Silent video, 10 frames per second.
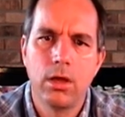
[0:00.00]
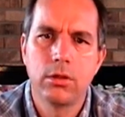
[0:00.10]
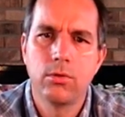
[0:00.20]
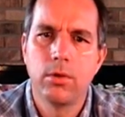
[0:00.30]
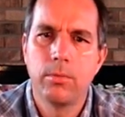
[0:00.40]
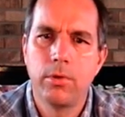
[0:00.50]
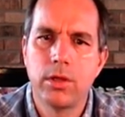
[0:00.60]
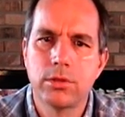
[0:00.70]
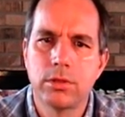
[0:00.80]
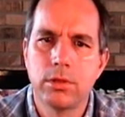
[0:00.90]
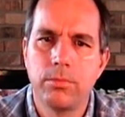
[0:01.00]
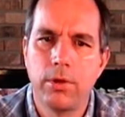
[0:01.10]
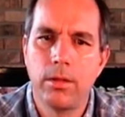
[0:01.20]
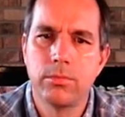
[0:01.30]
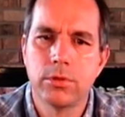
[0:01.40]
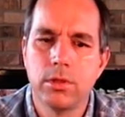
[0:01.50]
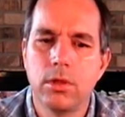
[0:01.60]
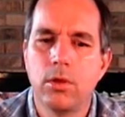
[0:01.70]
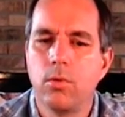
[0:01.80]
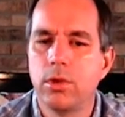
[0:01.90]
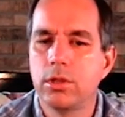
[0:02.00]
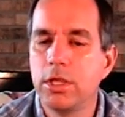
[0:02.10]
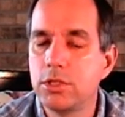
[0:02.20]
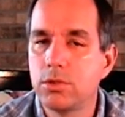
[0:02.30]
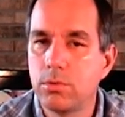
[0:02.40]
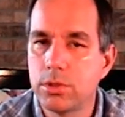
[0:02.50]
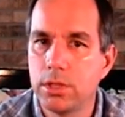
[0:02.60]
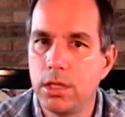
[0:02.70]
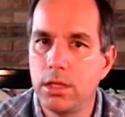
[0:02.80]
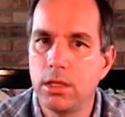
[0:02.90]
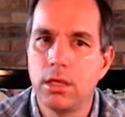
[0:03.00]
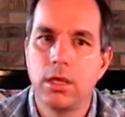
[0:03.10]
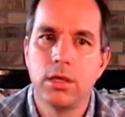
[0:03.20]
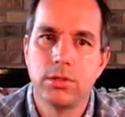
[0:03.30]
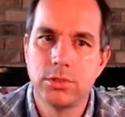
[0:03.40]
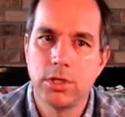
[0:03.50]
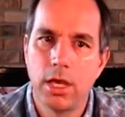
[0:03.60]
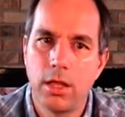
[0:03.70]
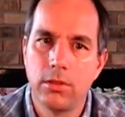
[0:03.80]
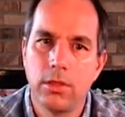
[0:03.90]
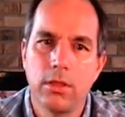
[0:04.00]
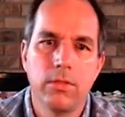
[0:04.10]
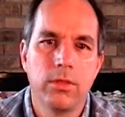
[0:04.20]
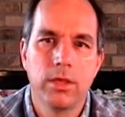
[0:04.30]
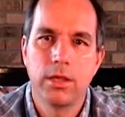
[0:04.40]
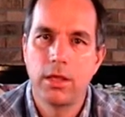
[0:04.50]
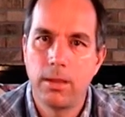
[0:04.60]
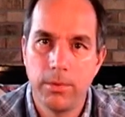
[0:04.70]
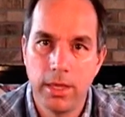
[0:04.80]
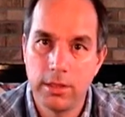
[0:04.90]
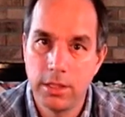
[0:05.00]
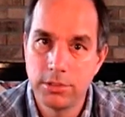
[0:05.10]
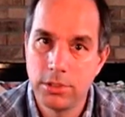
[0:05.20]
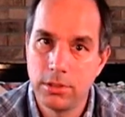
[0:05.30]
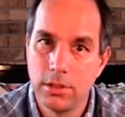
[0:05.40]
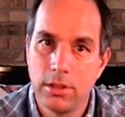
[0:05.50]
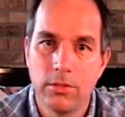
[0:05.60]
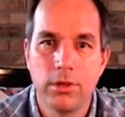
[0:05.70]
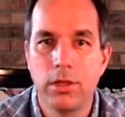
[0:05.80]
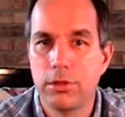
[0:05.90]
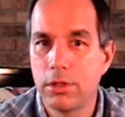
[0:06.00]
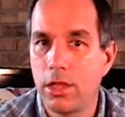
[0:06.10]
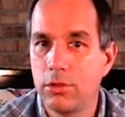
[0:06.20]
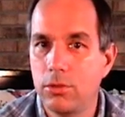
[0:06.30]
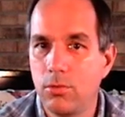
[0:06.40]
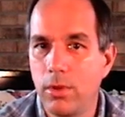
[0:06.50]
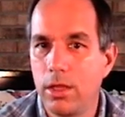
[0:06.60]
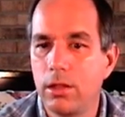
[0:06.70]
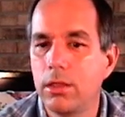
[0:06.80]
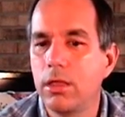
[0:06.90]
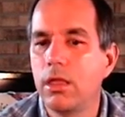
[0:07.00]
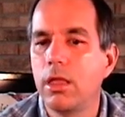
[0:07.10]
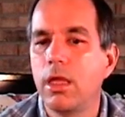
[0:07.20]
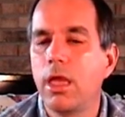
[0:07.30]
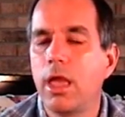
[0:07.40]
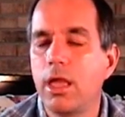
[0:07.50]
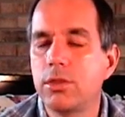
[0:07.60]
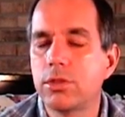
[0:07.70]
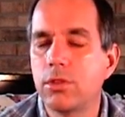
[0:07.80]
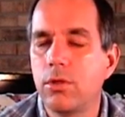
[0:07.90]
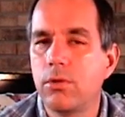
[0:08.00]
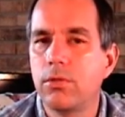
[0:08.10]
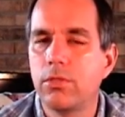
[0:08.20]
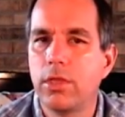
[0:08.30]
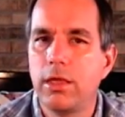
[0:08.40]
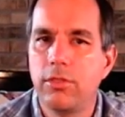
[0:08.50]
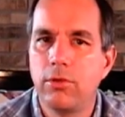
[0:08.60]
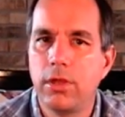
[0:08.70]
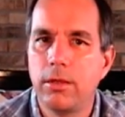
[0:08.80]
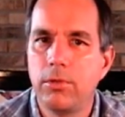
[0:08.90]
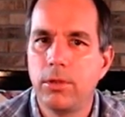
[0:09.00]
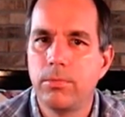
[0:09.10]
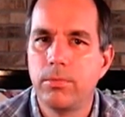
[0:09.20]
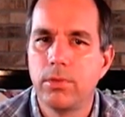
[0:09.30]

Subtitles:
auditory processing problems. What a teacher will see is a child that cannot pay attention, that's not do well, and so they either label them